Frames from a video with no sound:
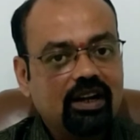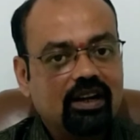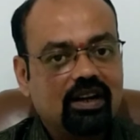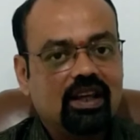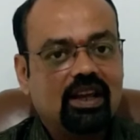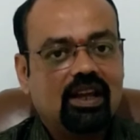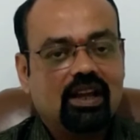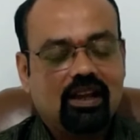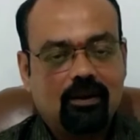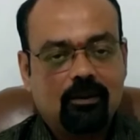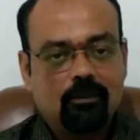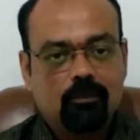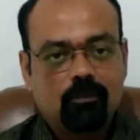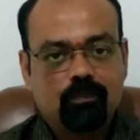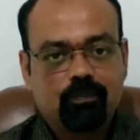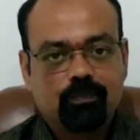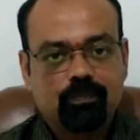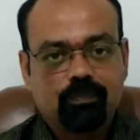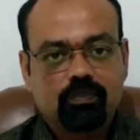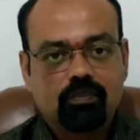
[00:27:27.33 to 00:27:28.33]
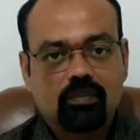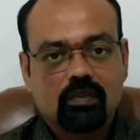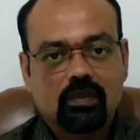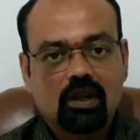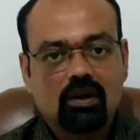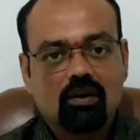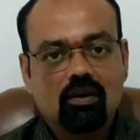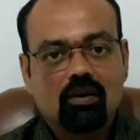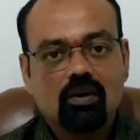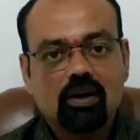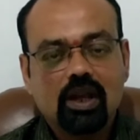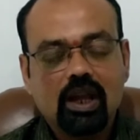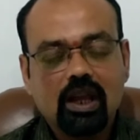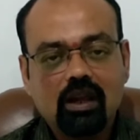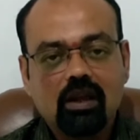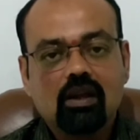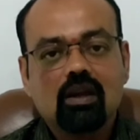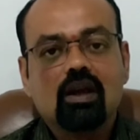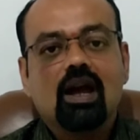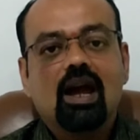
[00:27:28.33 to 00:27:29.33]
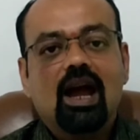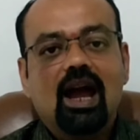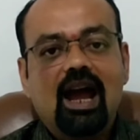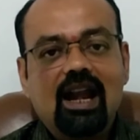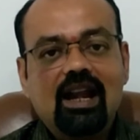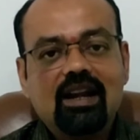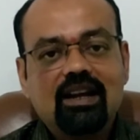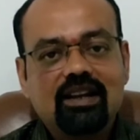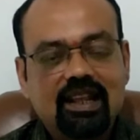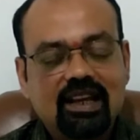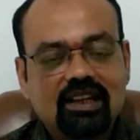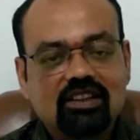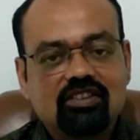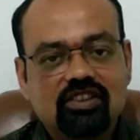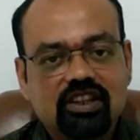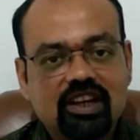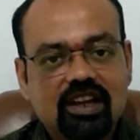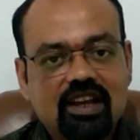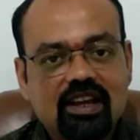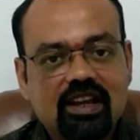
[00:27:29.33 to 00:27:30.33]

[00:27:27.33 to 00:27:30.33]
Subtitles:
day. Okay? And next